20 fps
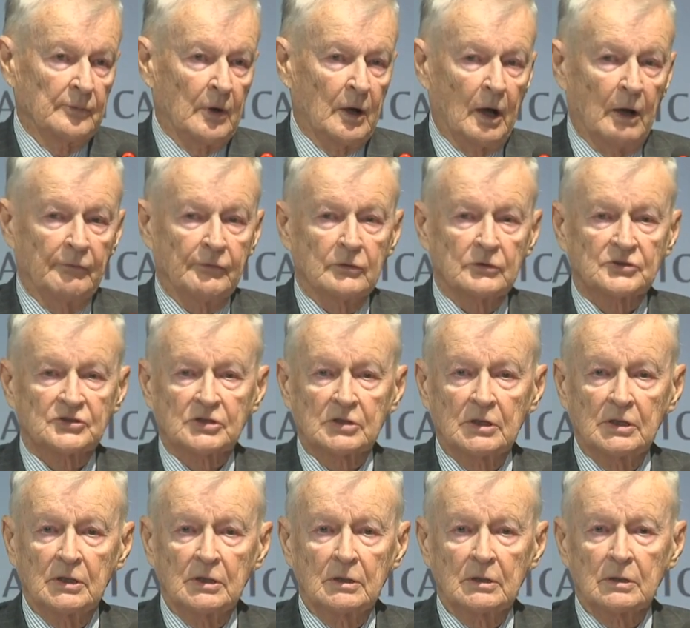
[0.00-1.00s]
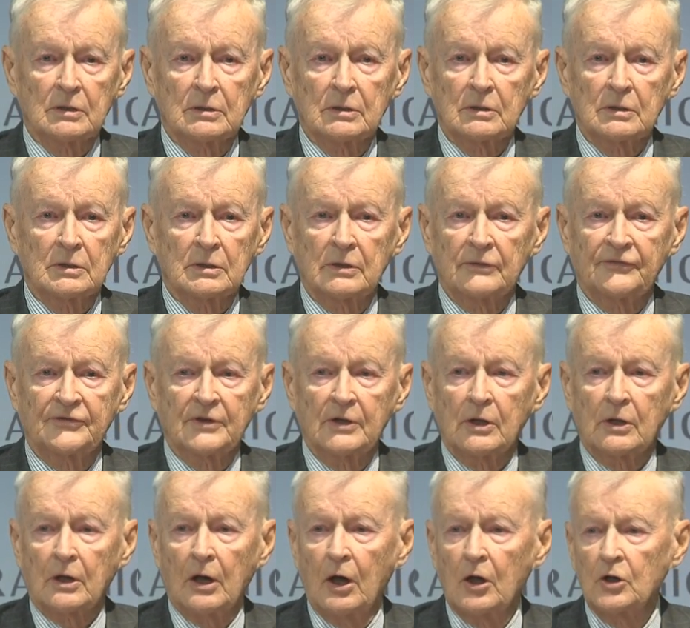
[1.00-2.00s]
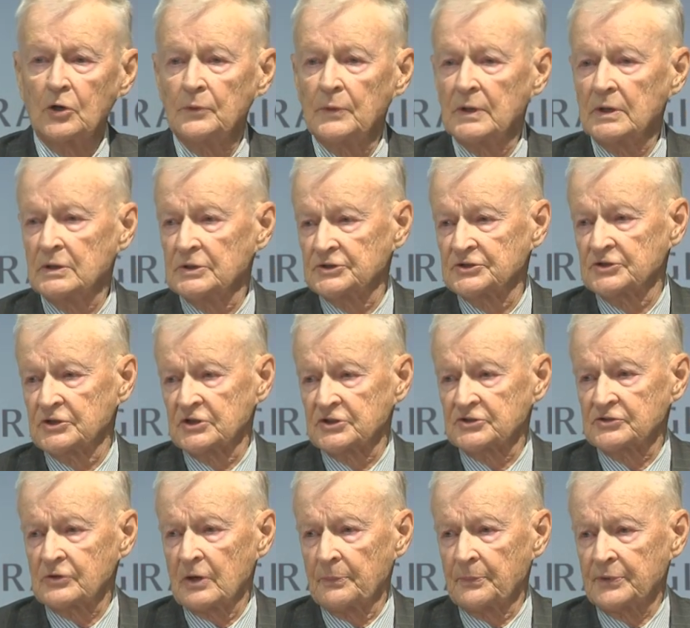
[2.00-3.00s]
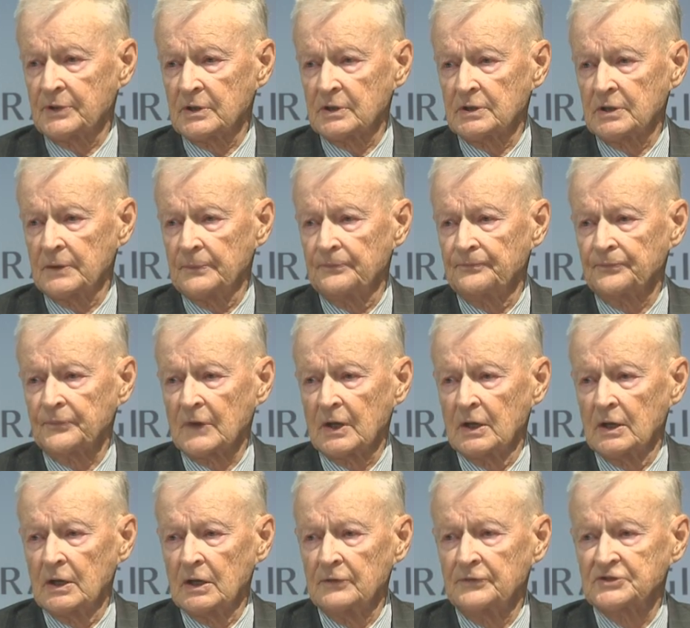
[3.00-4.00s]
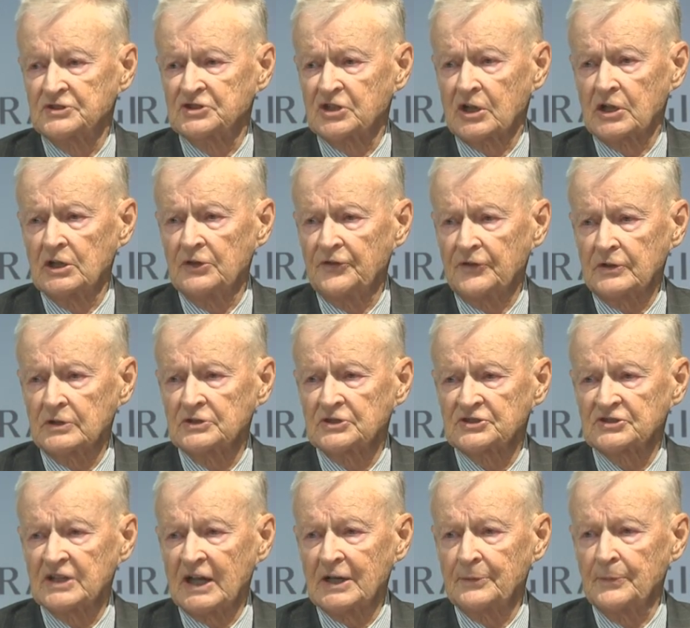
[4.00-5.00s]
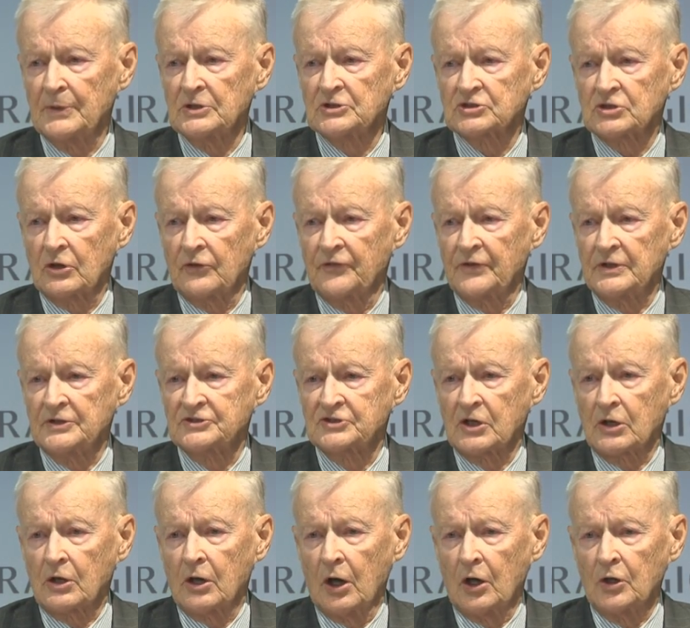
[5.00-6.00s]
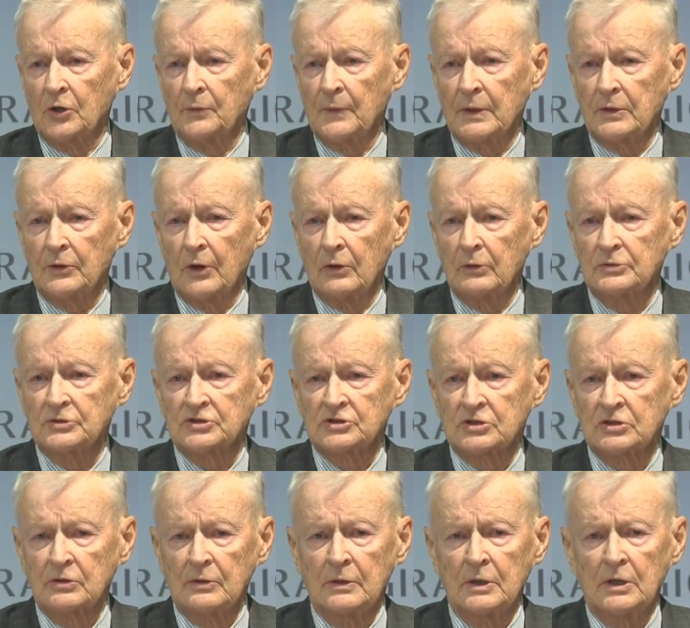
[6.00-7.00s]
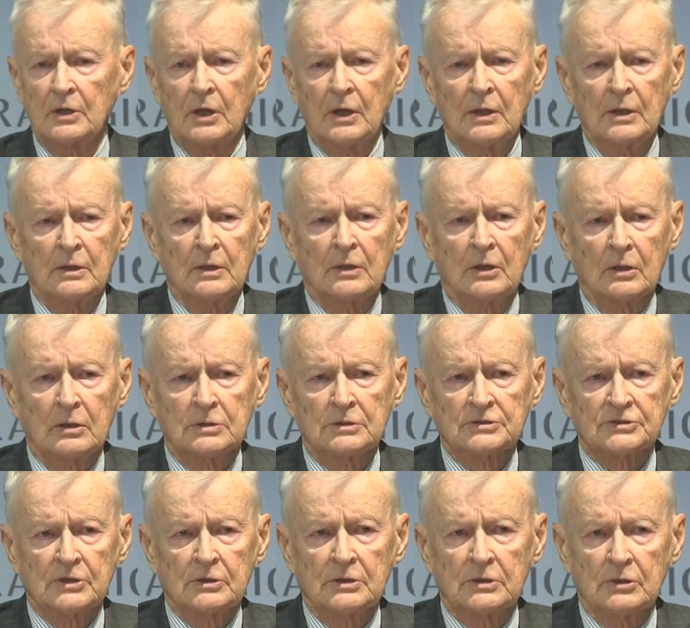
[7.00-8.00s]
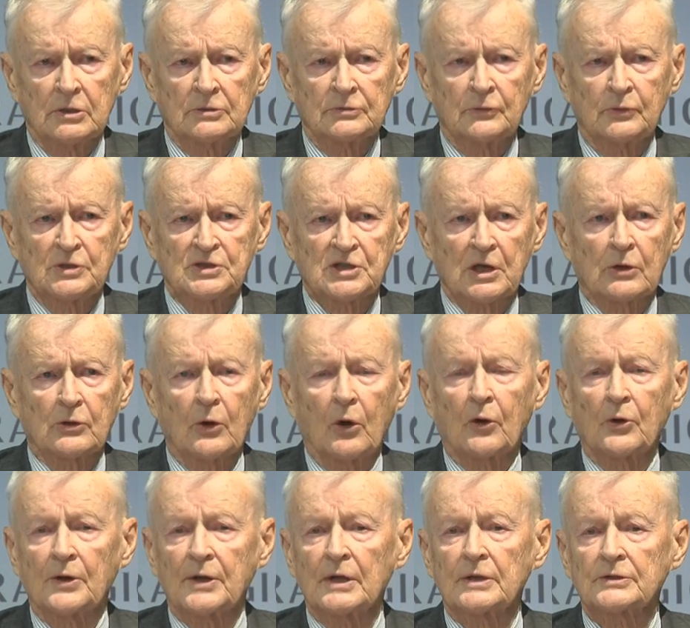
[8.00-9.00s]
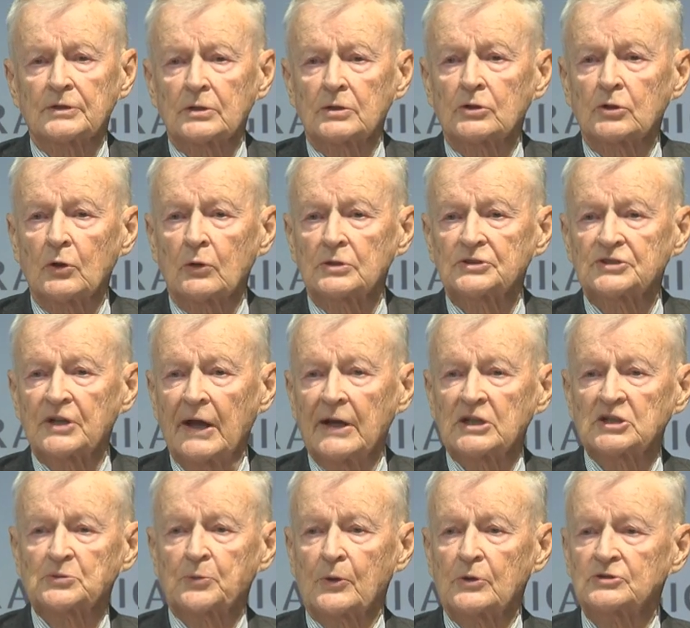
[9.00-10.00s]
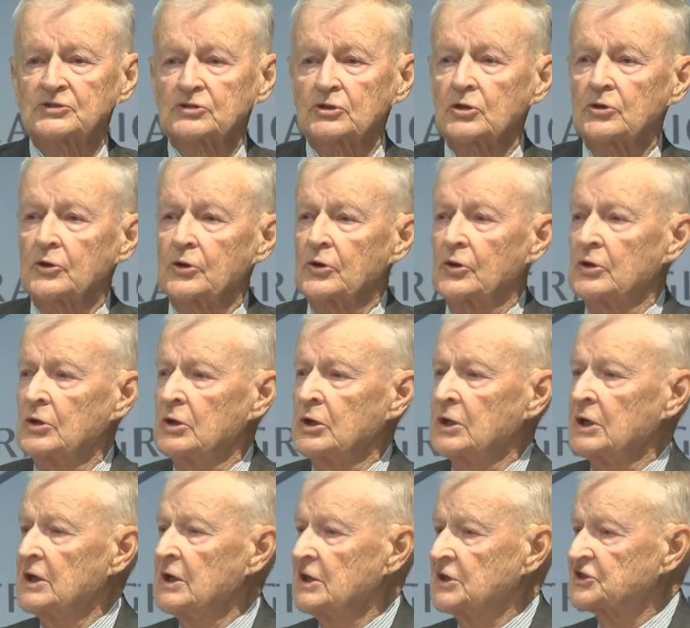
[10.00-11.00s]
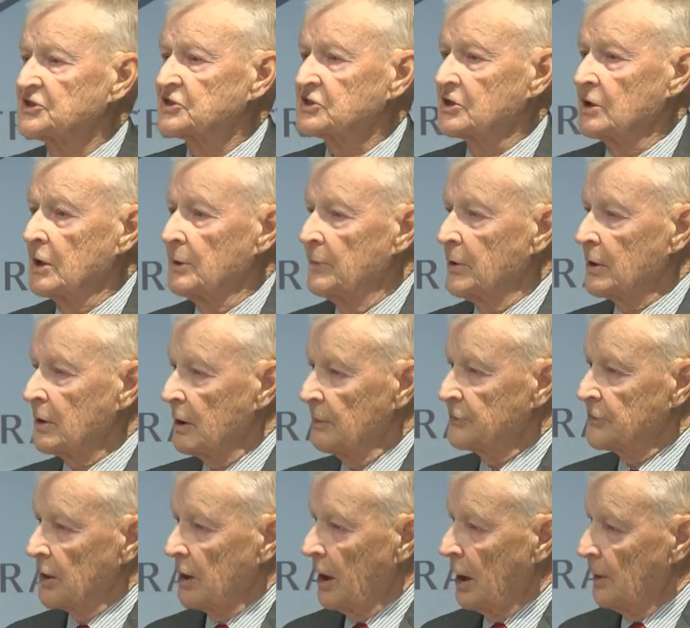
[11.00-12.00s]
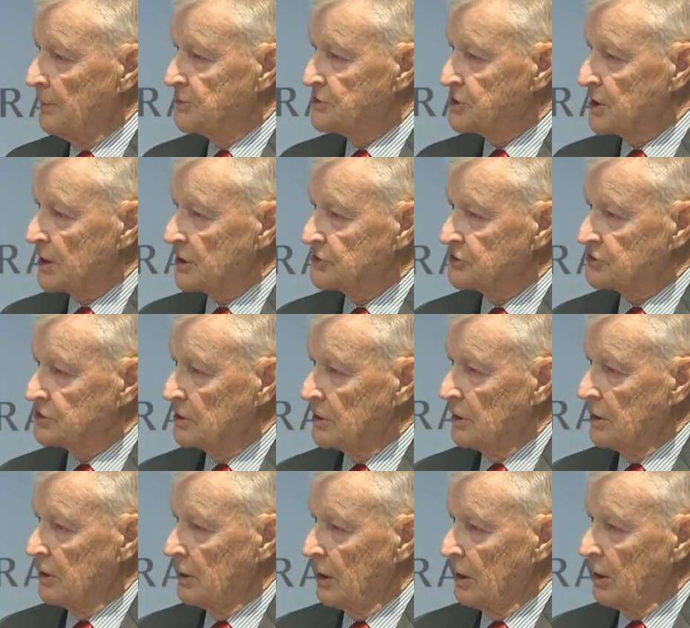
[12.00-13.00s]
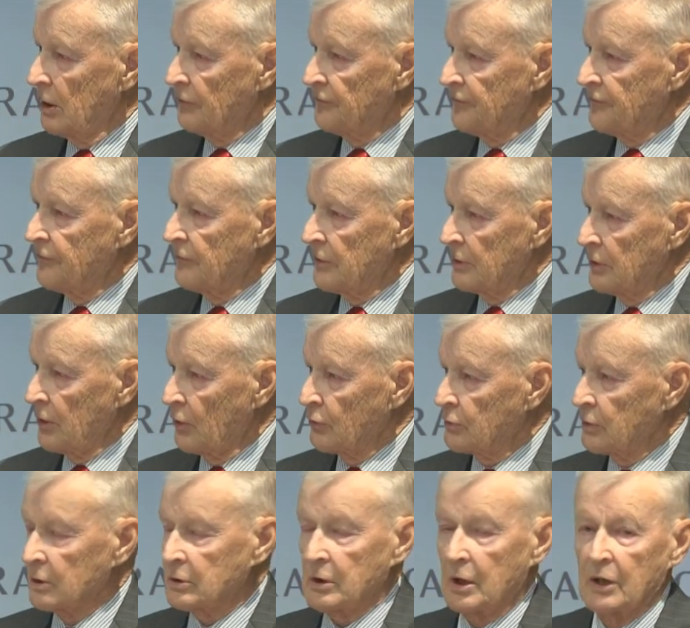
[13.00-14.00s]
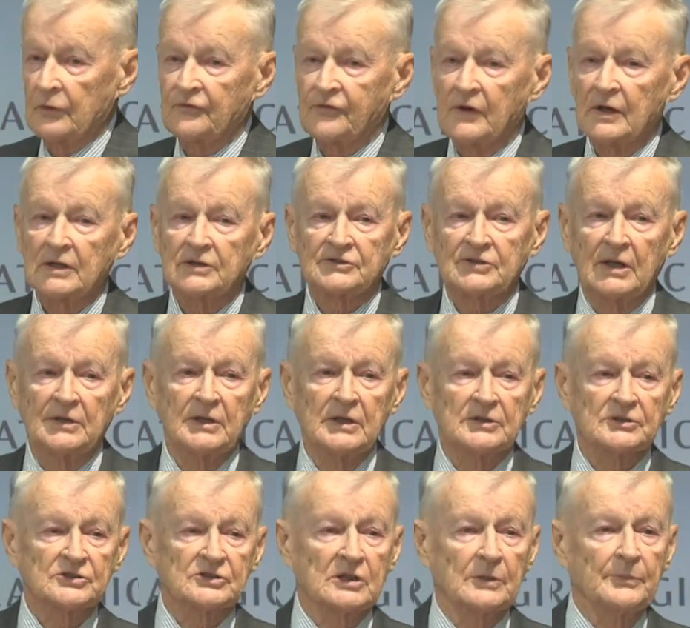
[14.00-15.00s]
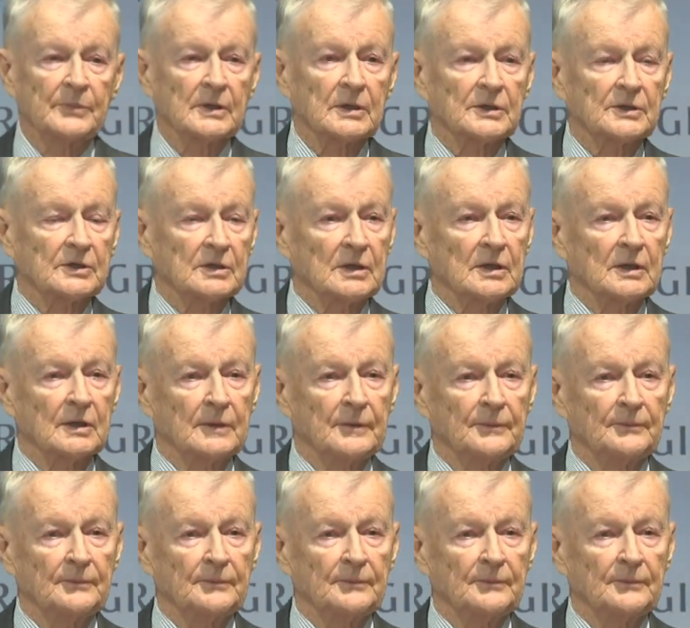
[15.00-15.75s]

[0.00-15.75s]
Obviously, if the economy is disrupted, if significant segments of its economy, those uh, which are oriented towards exports to the east, become the objects of local conflicts and instability.